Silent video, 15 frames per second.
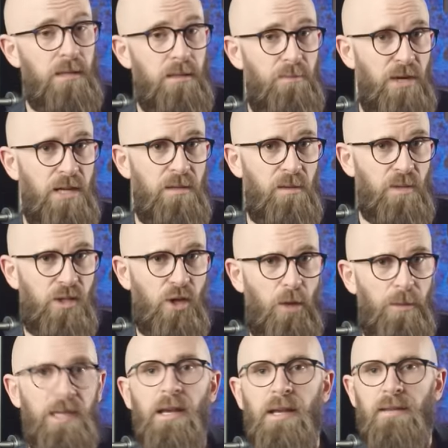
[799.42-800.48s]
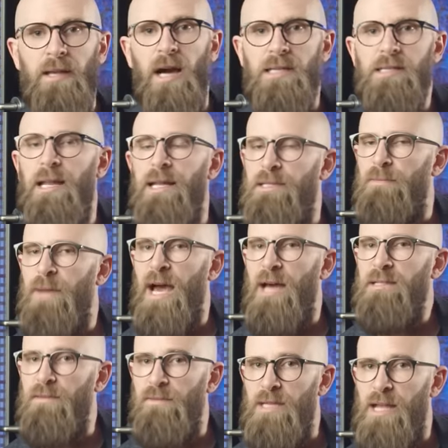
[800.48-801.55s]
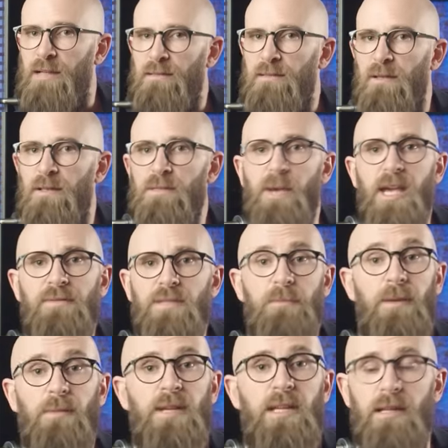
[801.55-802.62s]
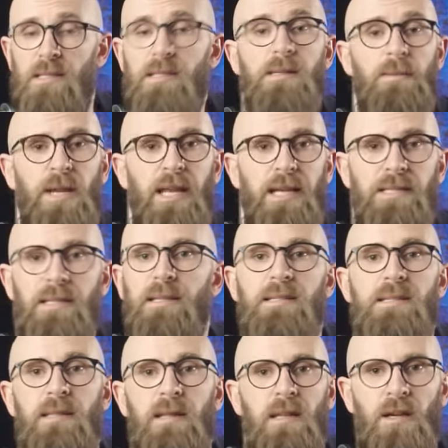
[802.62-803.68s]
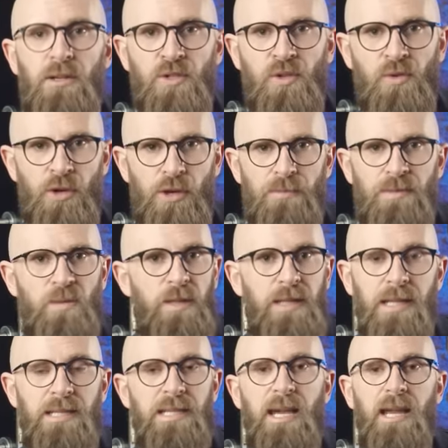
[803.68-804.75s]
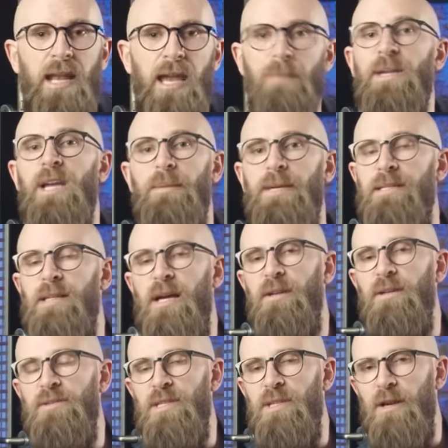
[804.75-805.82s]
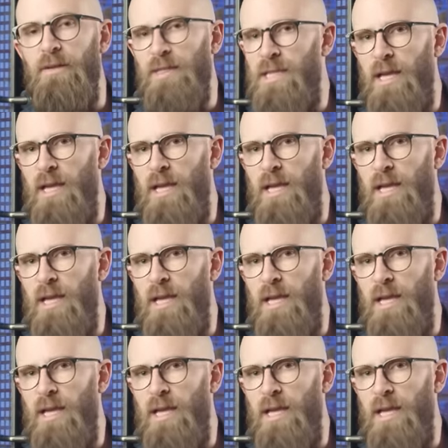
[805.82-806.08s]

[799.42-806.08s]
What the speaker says: interbreeding was common, the isolated bands of Neanderthals may have simply been assimilated into the larger groups, with their DNA becoming diluted over